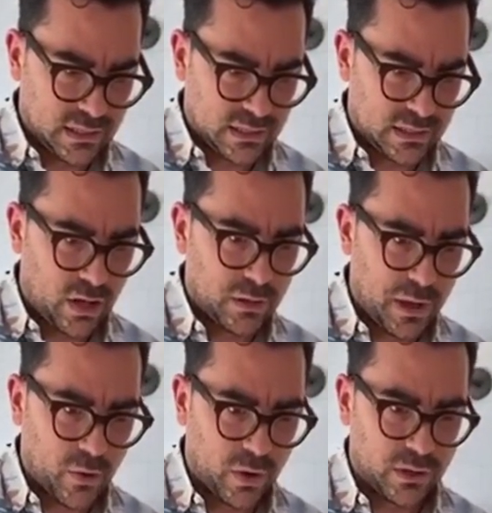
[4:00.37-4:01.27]

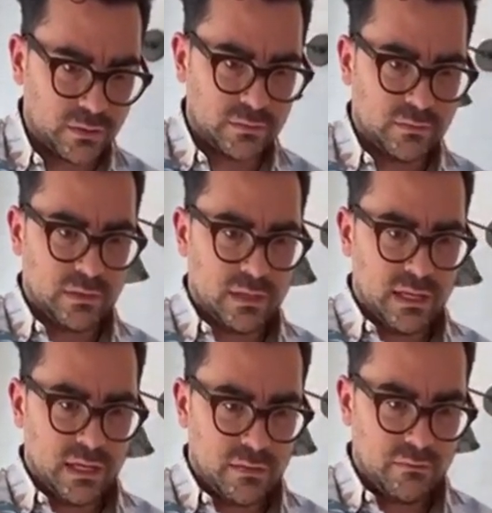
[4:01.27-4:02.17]
CAULIPOWER
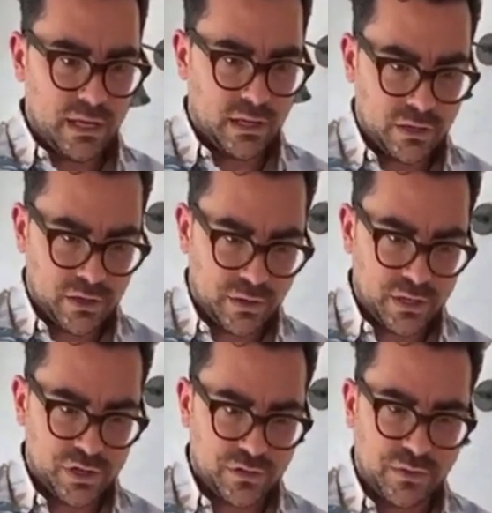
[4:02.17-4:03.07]
making a
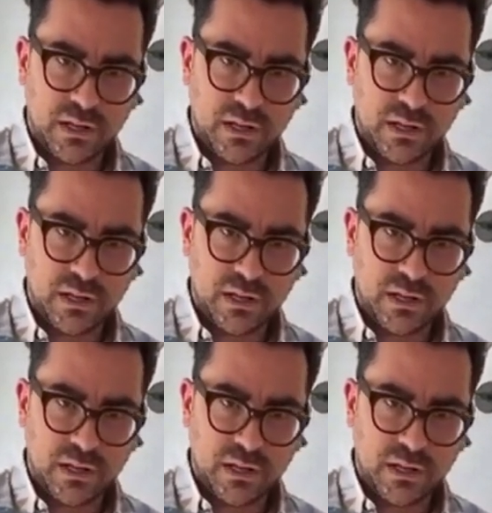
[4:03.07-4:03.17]
donation to Feeding